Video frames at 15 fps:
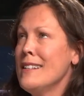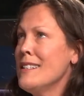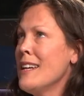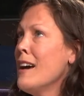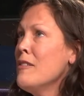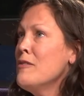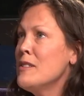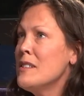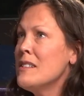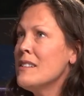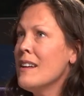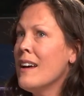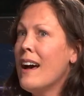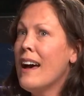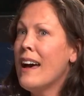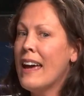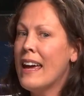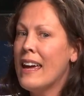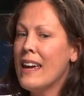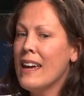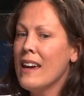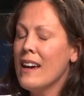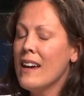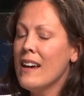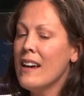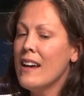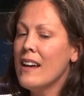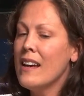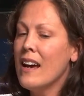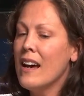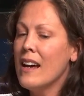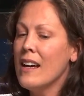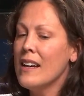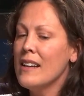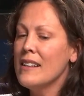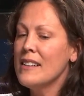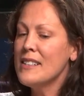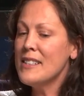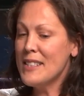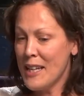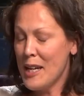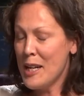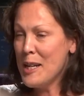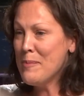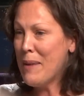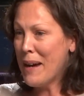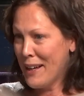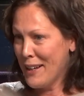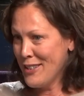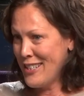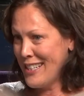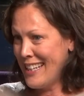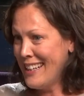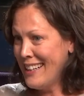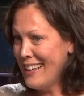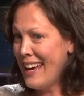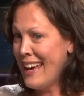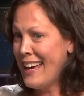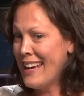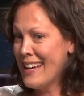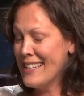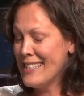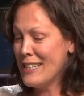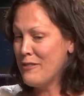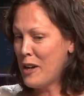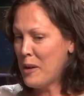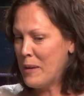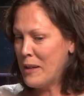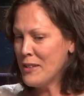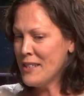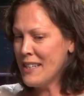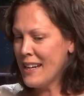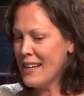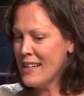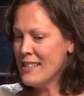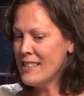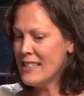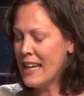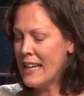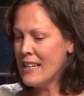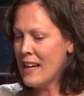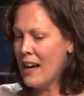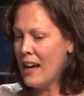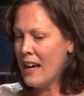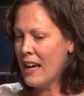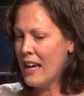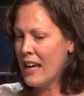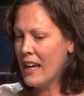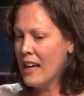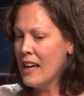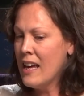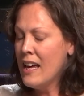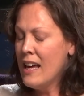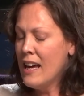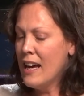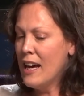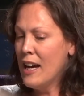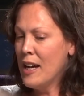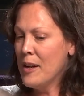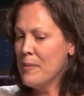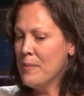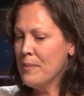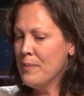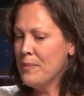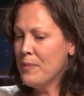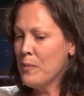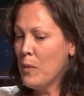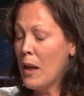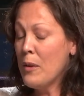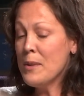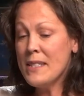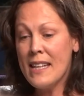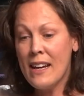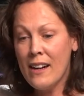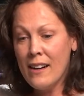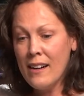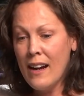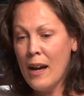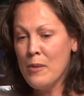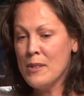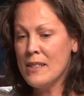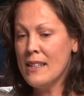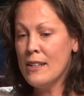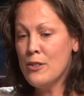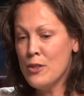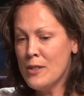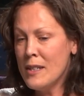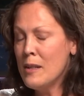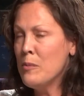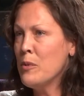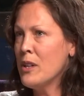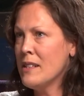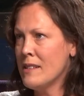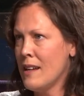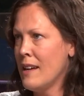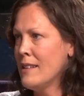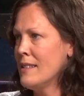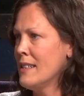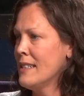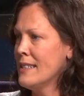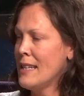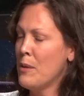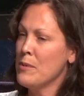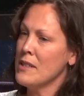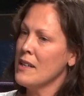Tufts, I studied biology and environmental studies, and while I was there, I was interested in marine sciences. That was